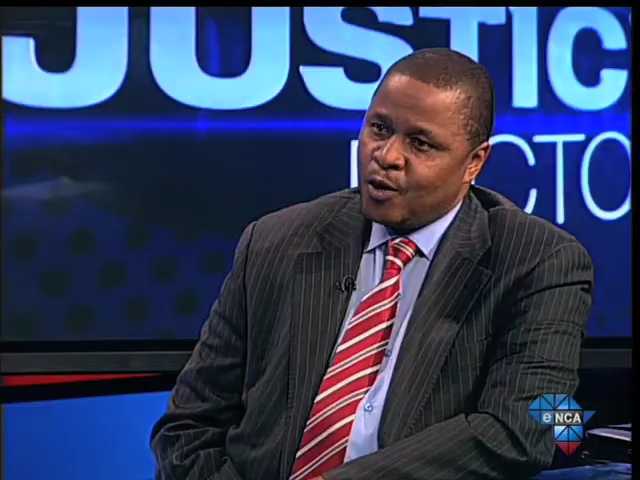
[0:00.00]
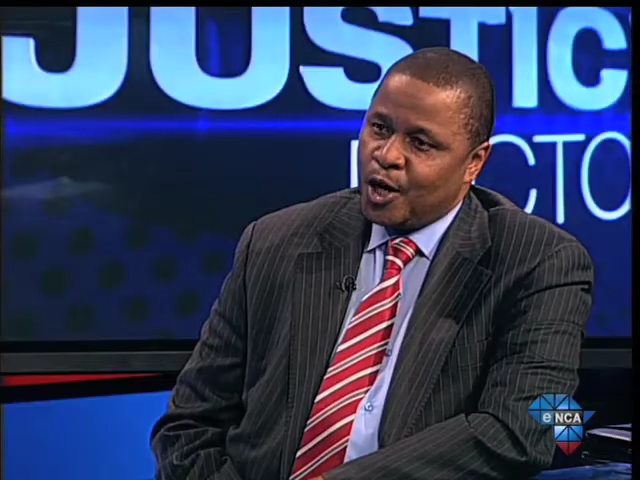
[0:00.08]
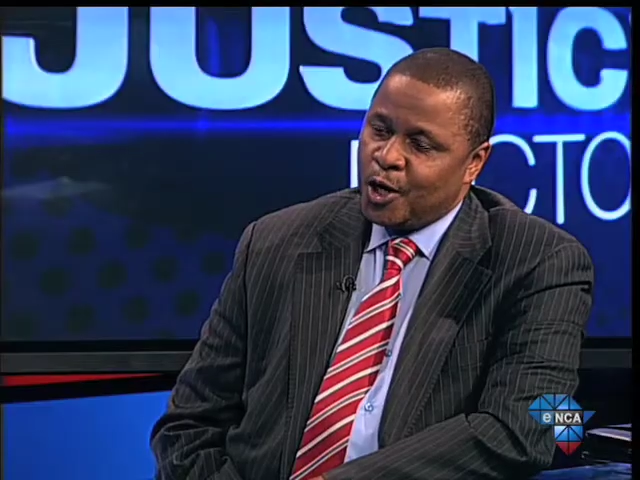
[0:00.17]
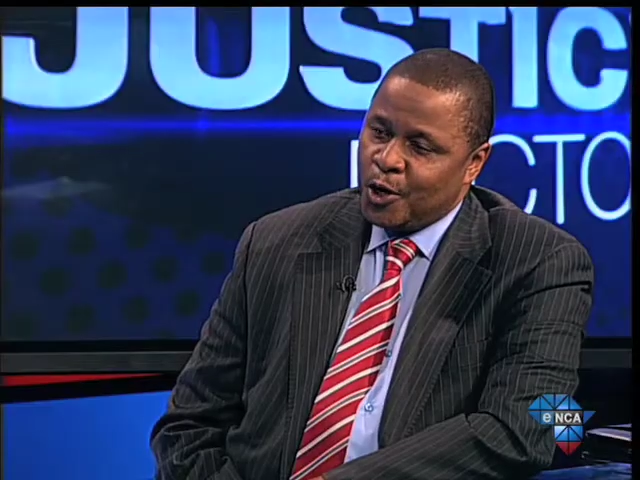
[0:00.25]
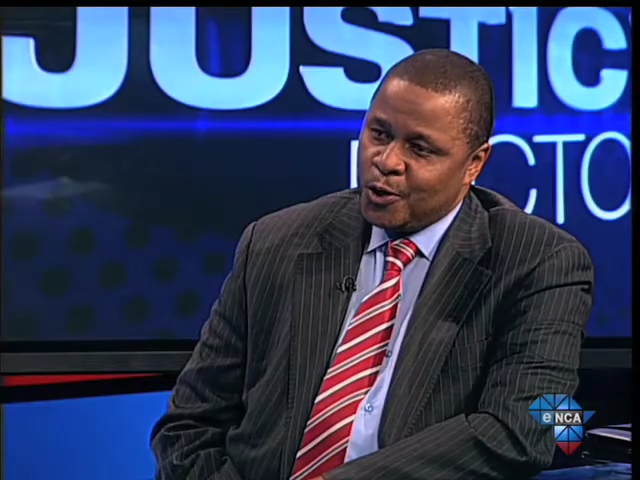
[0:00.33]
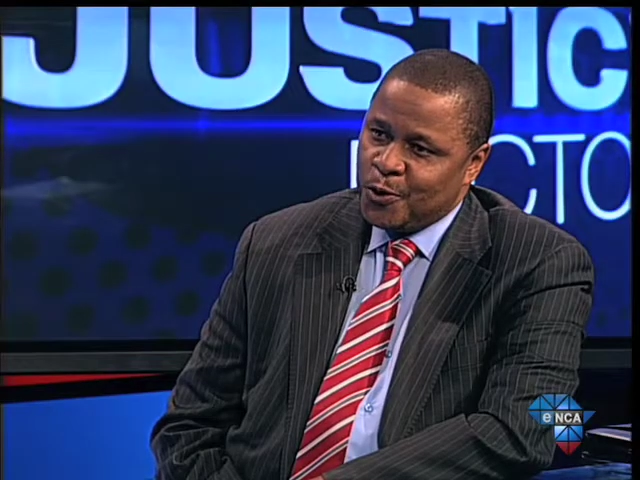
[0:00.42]

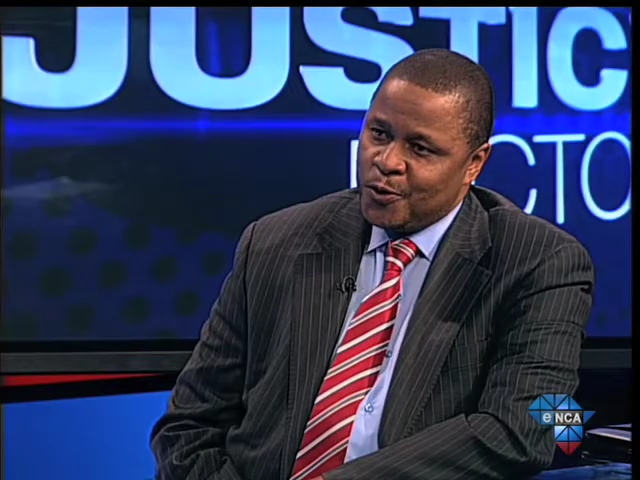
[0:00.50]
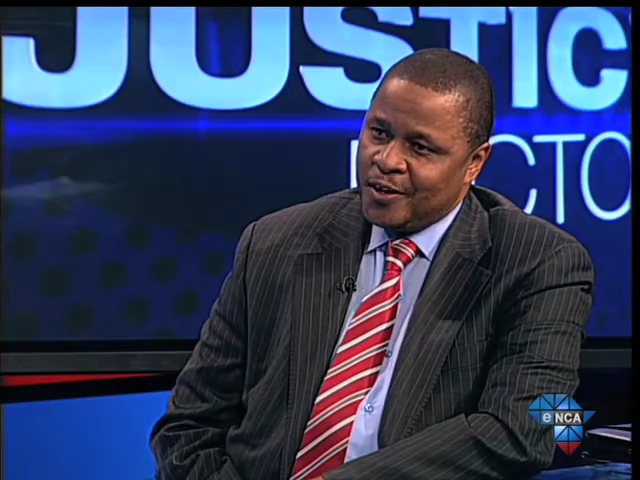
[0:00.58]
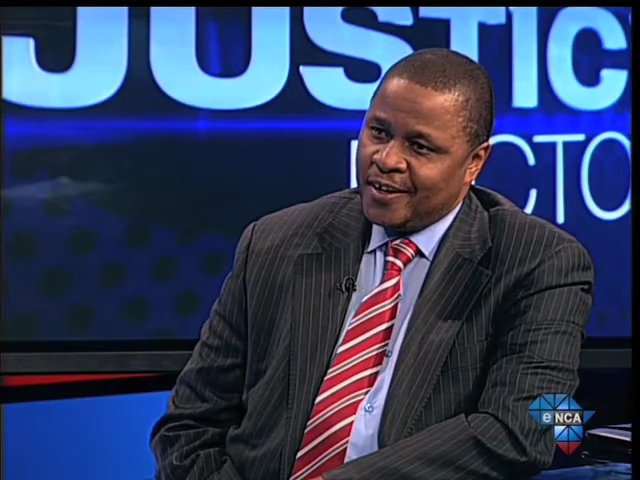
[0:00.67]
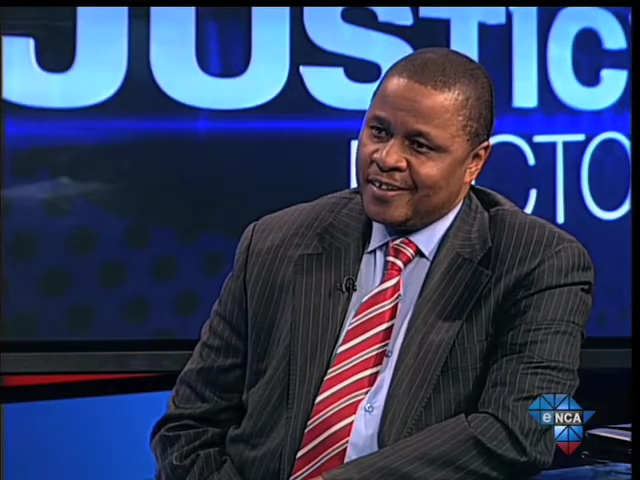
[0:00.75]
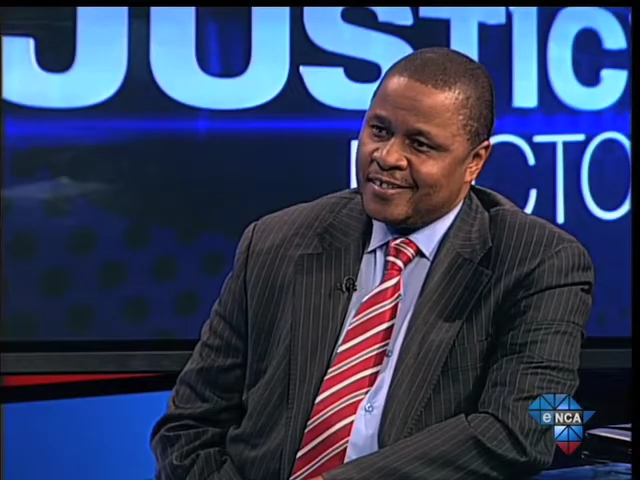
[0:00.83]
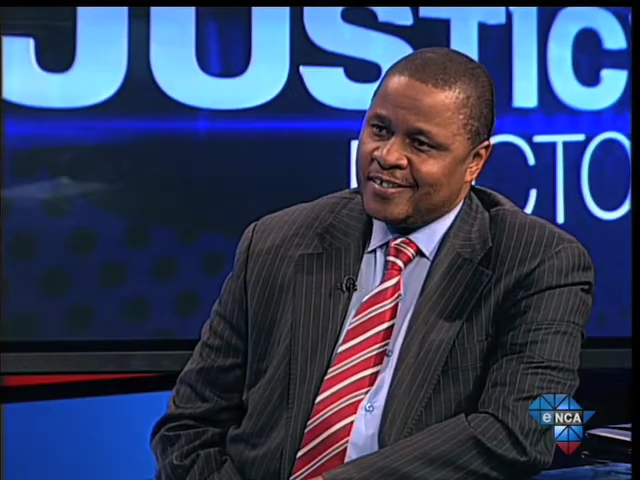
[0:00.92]
why you
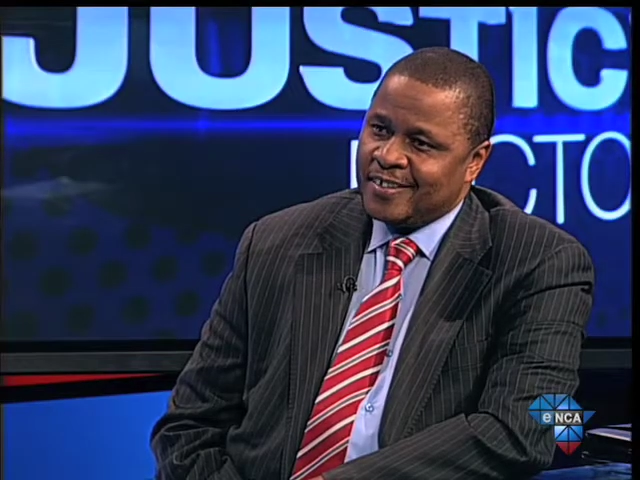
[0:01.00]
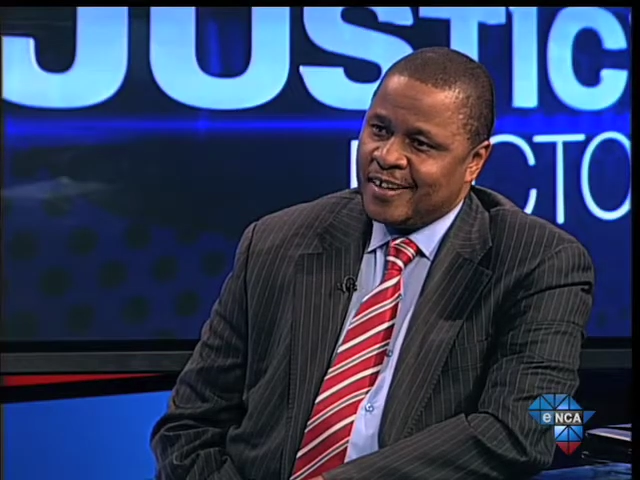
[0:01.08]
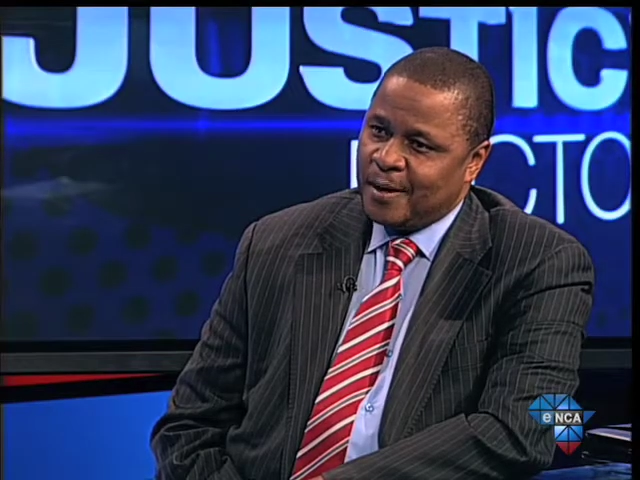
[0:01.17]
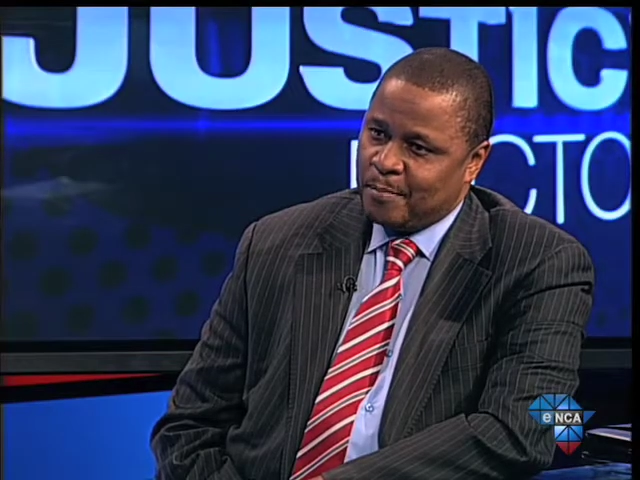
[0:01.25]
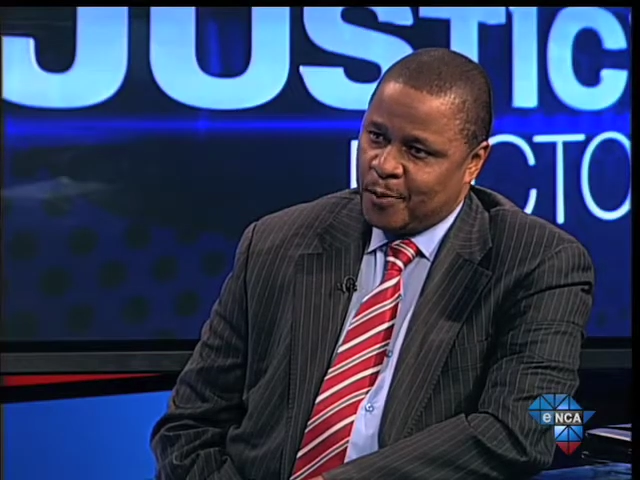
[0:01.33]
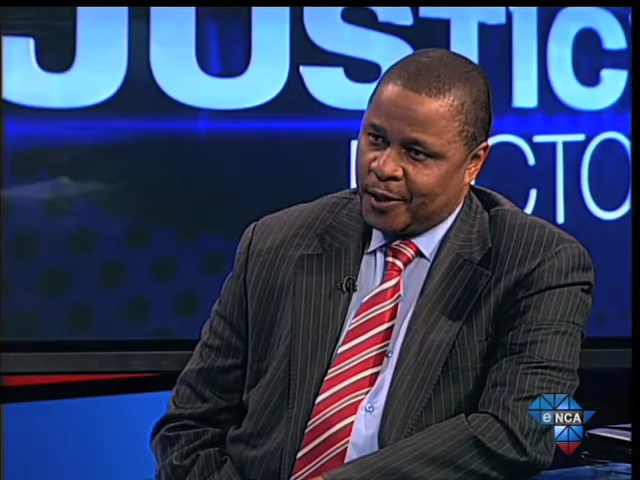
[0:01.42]
need
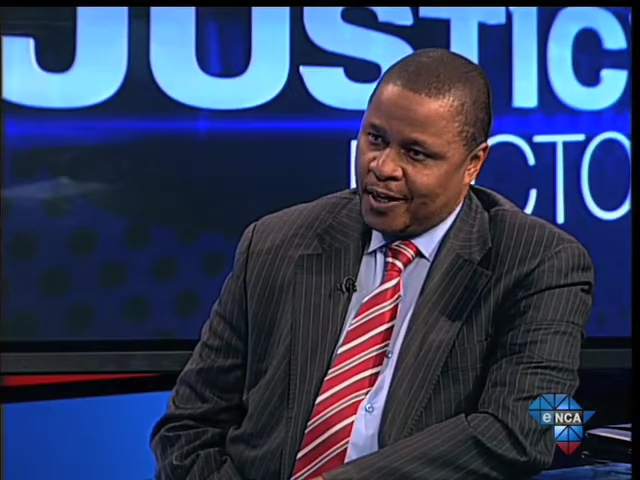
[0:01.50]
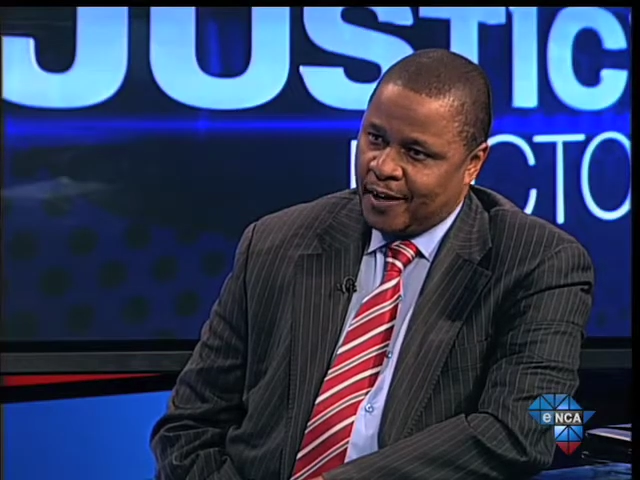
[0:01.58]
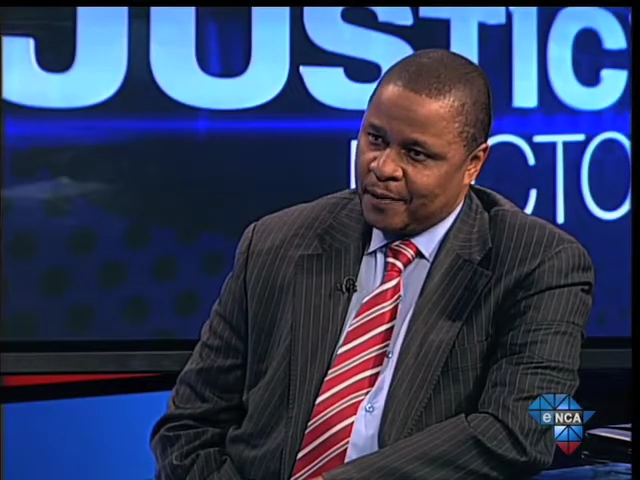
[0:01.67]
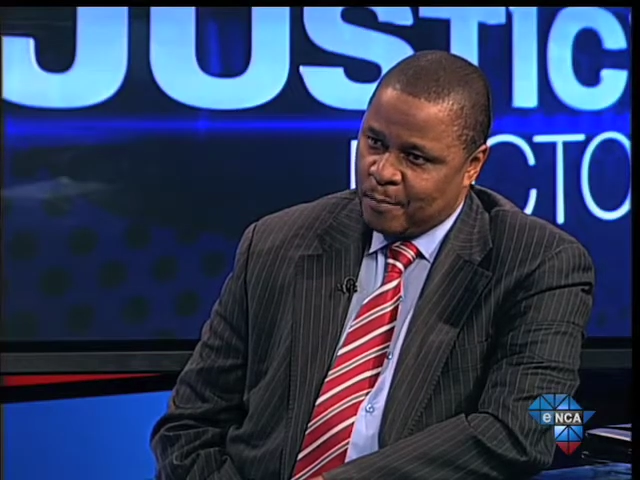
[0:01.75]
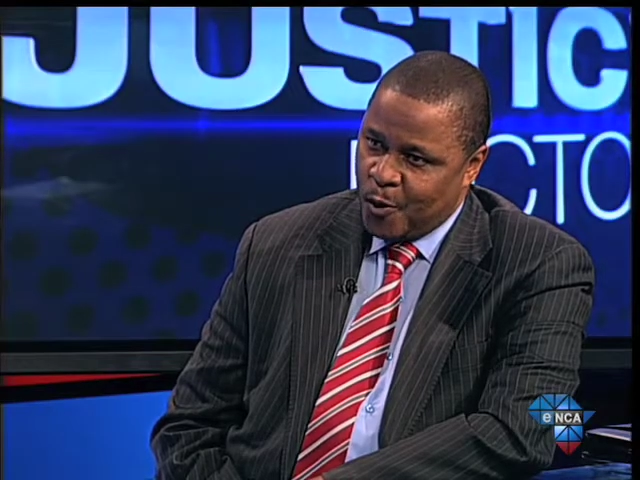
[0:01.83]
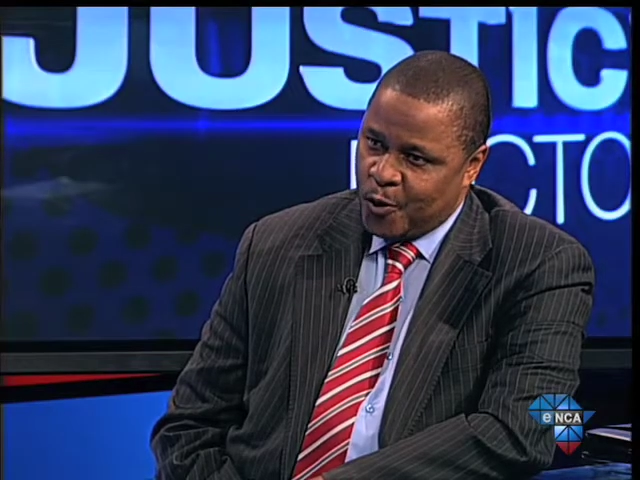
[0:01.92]
a body like
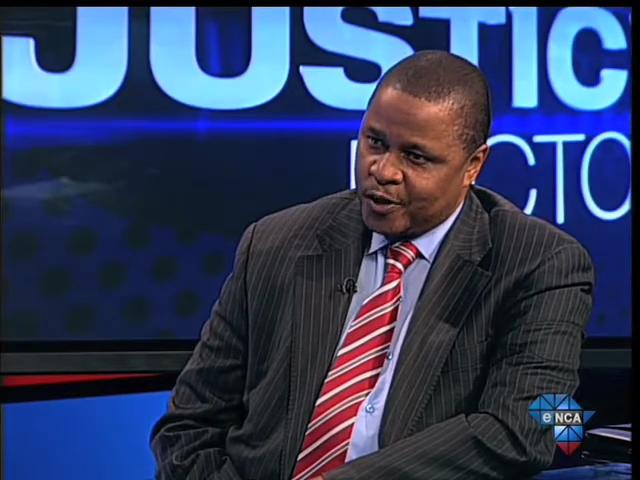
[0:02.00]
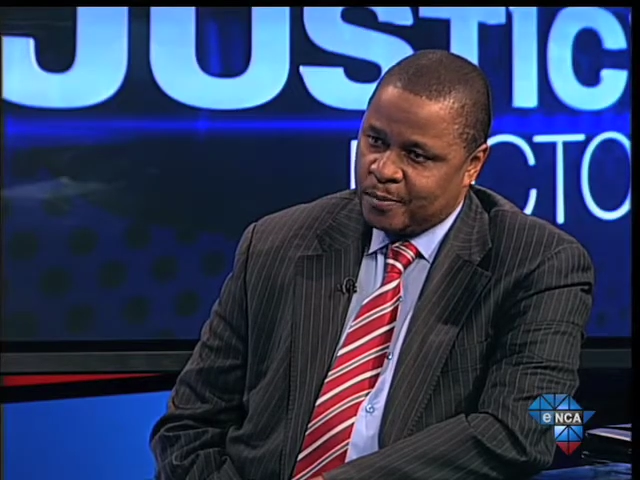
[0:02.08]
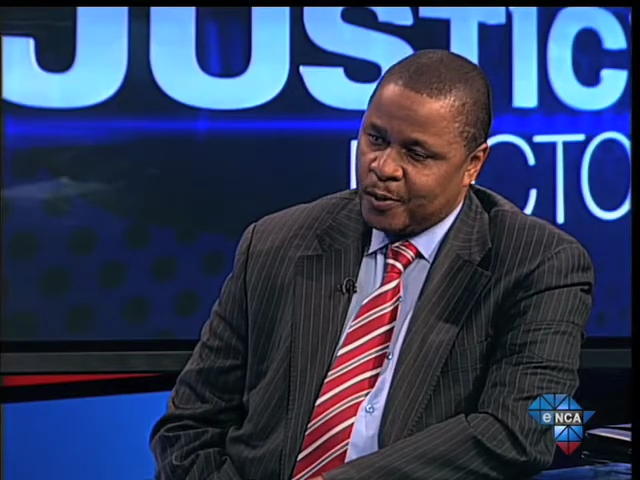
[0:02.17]
the board,